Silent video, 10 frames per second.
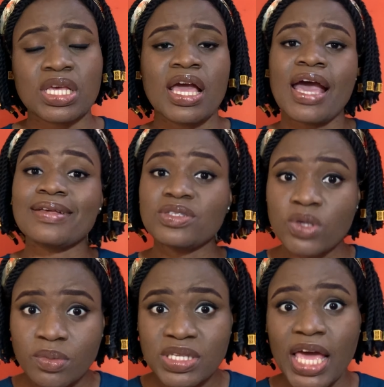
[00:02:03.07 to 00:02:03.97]
and
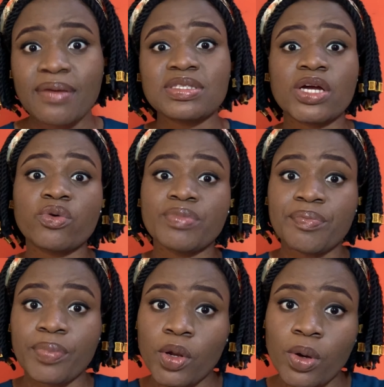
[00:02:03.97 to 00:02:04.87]
sometimes there could be
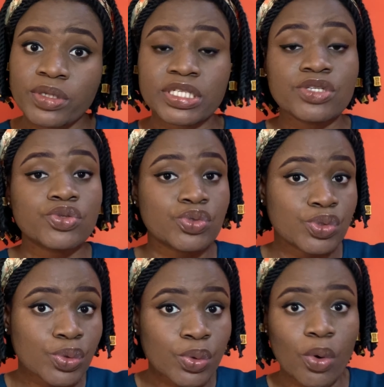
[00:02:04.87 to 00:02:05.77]
blood in
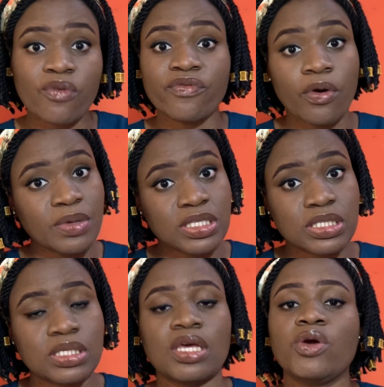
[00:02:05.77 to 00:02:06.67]
stool or vomits,
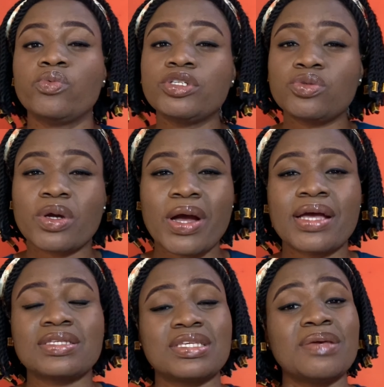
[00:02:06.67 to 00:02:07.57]
which
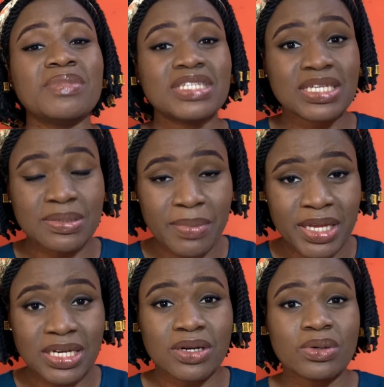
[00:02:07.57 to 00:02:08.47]
requires immediate
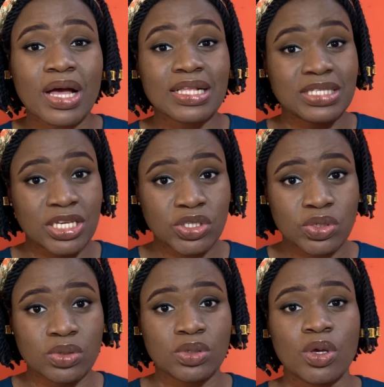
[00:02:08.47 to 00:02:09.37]
medical attention.
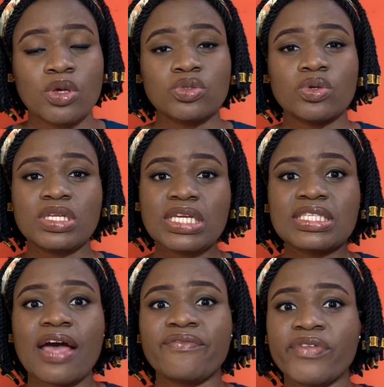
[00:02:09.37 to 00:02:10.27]
So these are
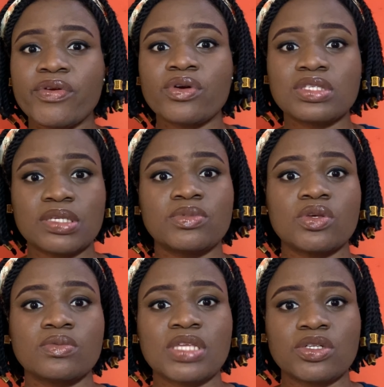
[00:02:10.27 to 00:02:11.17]
various symptoms
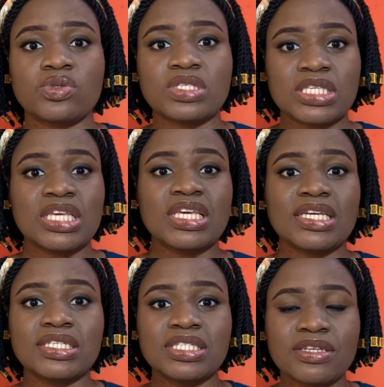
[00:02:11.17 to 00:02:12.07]
that you see in
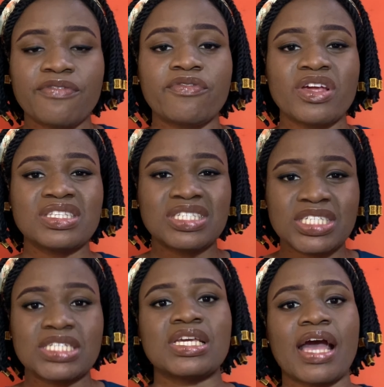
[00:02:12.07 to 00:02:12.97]
different
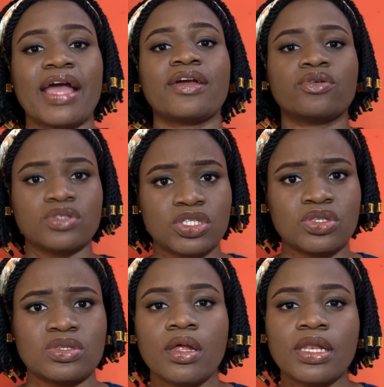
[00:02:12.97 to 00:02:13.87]
GI conditions.
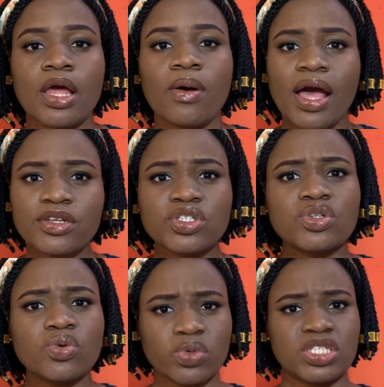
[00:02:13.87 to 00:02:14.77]
Now, how do you know
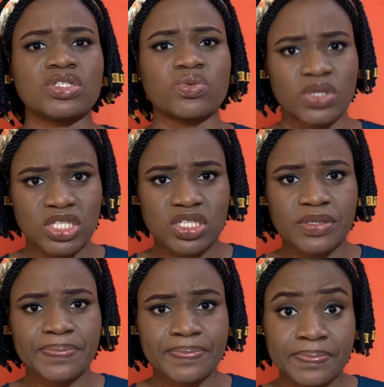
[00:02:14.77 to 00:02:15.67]
which is which?
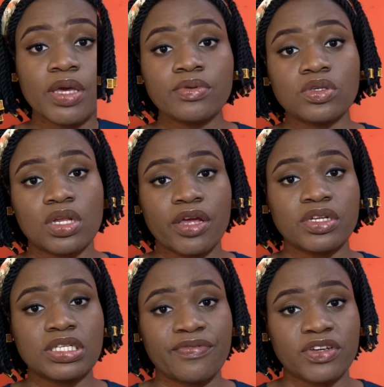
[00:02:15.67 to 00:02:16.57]
To be able to clearly
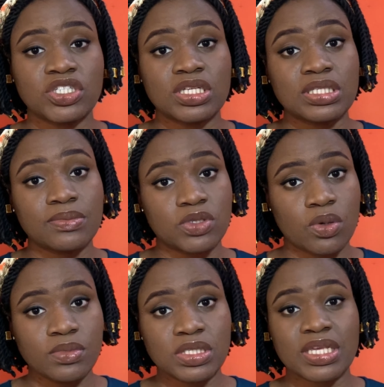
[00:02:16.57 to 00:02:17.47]
differentiate
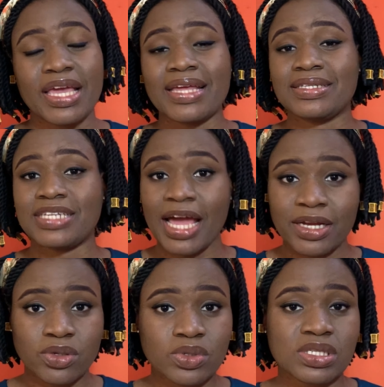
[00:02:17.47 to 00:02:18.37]
symptoms, a
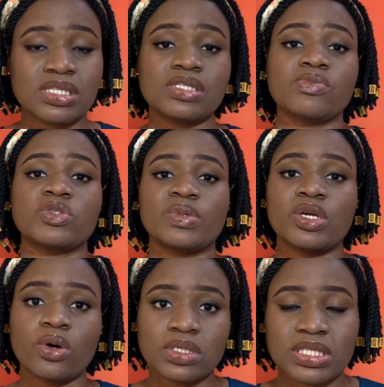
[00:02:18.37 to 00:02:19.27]
diagnosis must be
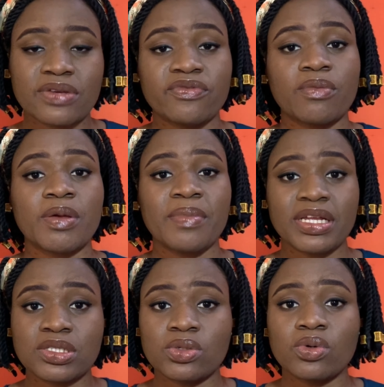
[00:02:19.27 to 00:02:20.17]
gotten from a
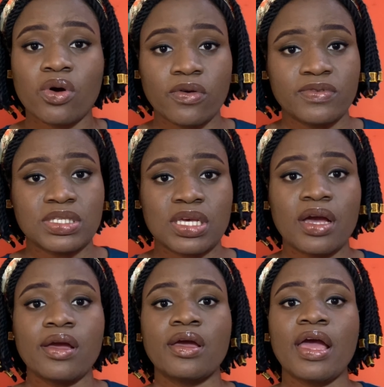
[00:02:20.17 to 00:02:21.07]
medical officer,
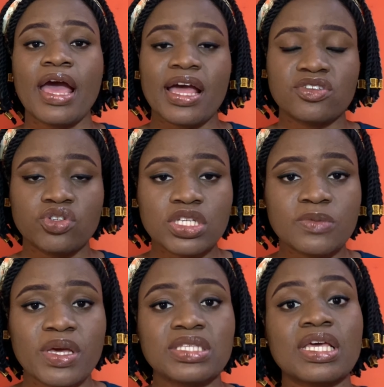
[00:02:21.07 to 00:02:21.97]
and
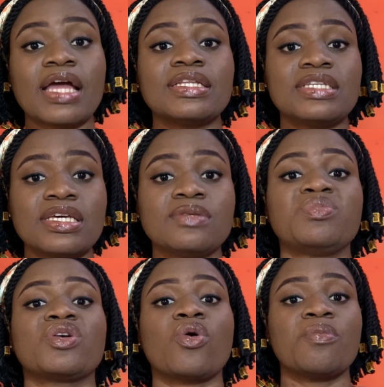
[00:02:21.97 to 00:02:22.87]
treatment can then be
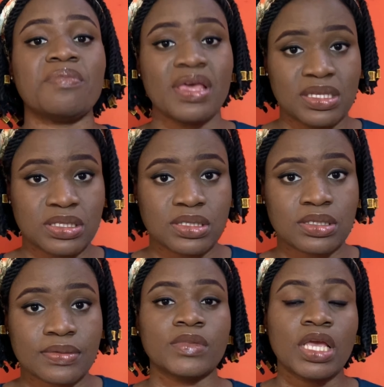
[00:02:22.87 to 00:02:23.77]
commenced.
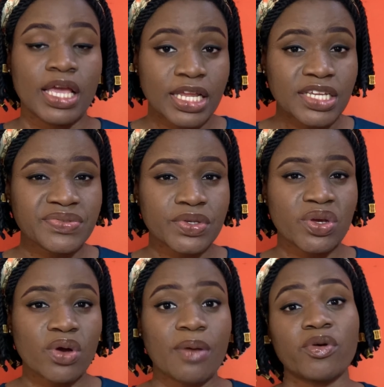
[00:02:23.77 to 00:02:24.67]
In this video,
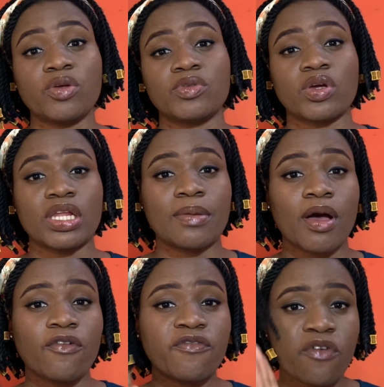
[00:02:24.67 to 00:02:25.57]
I'm going to be talking
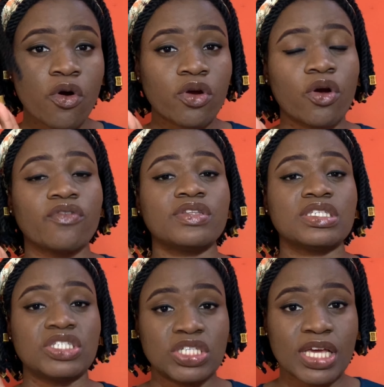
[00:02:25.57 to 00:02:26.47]
about 4 of these
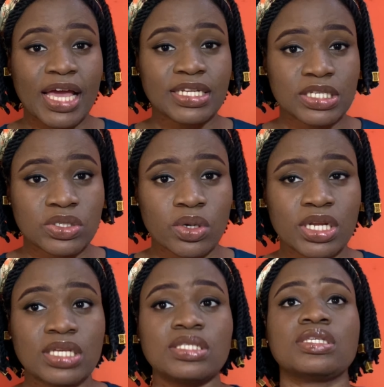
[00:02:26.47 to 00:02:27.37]
GI
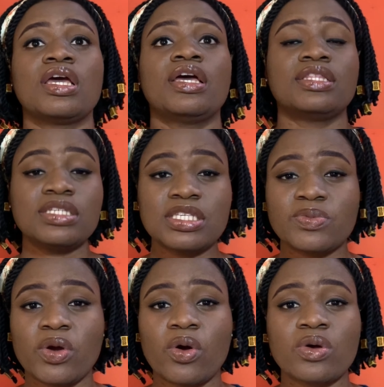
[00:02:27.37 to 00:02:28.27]
disorders. This is
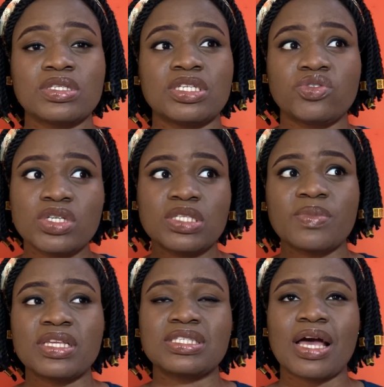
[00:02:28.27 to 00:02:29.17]
because the
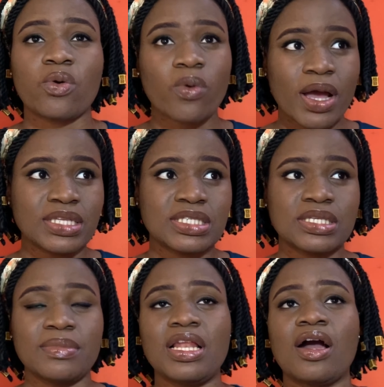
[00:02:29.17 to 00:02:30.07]
treatments are quite
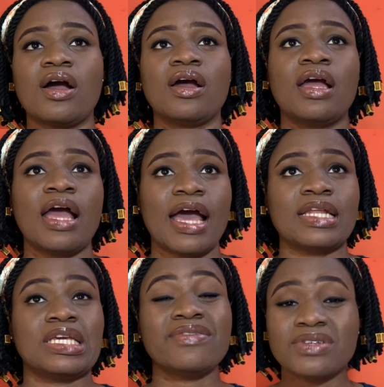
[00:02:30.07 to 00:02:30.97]
similar and
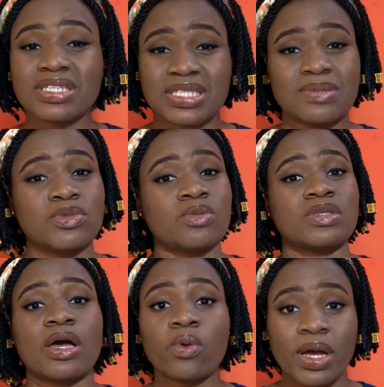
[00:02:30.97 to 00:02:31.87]
even the symptoms are
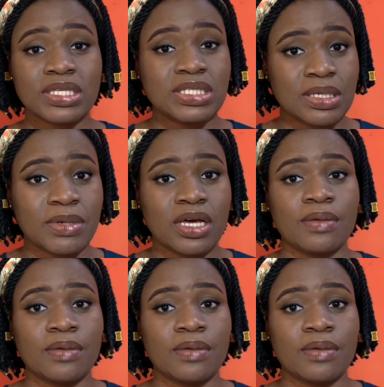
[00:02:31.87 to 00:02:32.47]
quite similar.